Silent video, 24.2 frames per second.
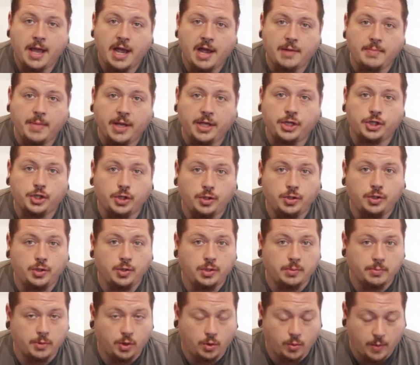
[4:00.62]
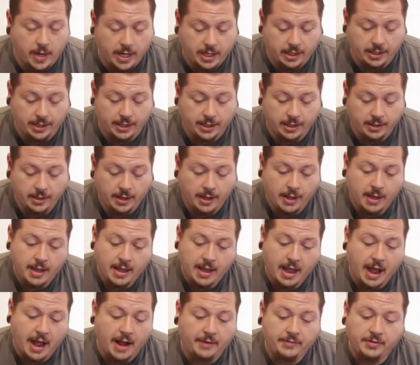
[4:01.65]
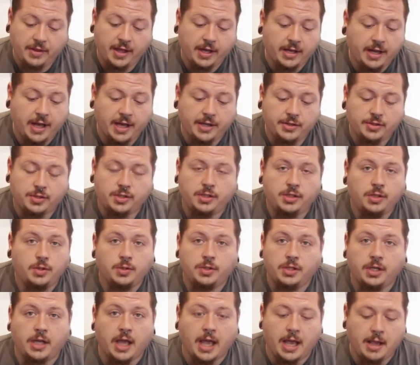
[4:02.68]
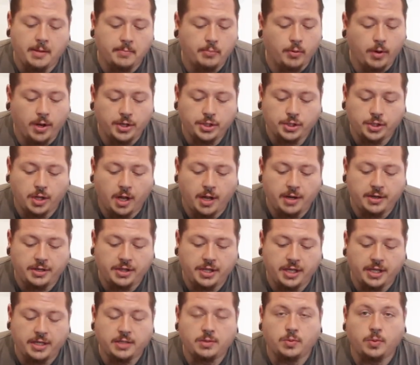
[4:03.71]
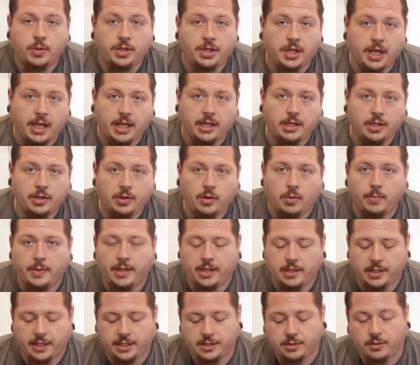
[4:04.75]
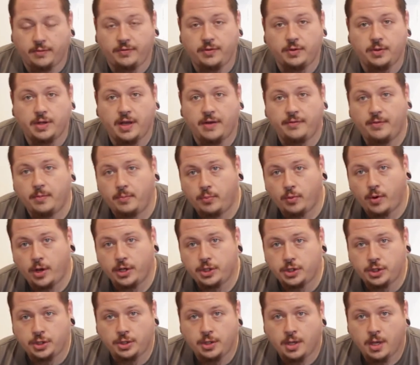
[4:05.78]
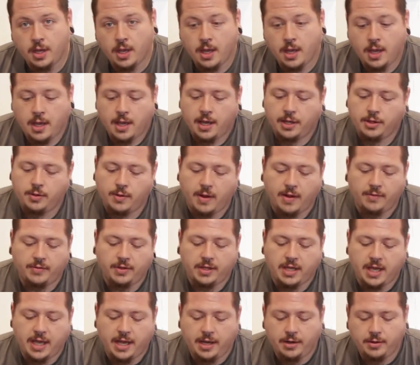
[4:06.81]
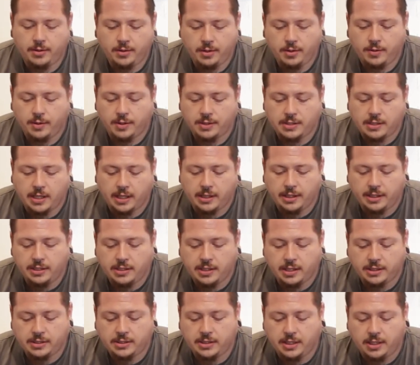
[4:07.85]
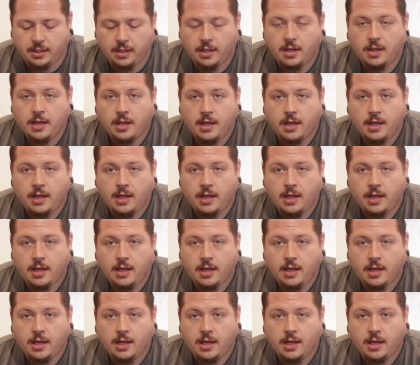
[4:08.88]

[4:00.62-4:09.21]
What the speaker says: and make sure you do them correctly. After that, guys, using a brush on things with a little bit, so if you have a brush and you have the can, you can slightly dust it